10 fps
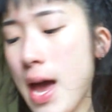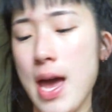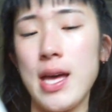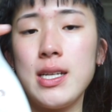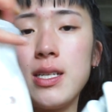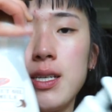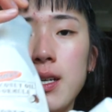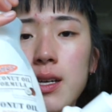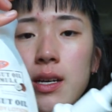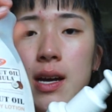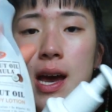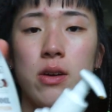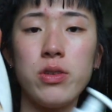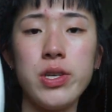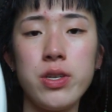and I
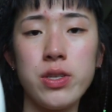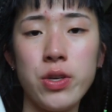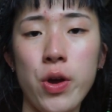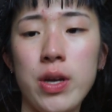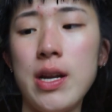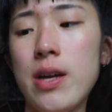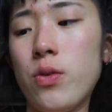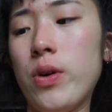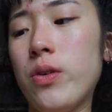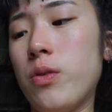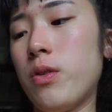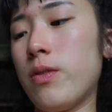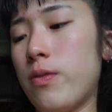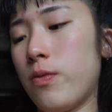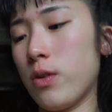also use coconut oil
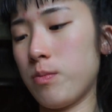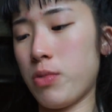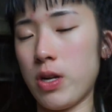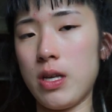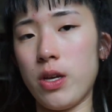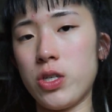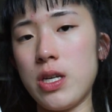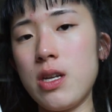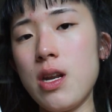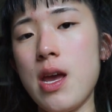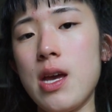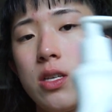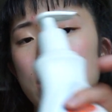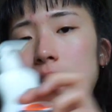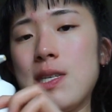body lotion.
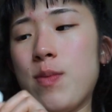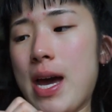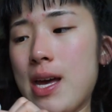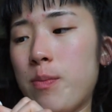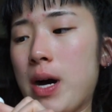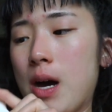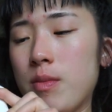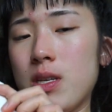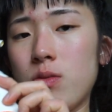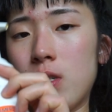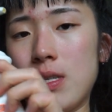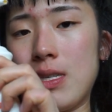So this is by Palmer's, which is the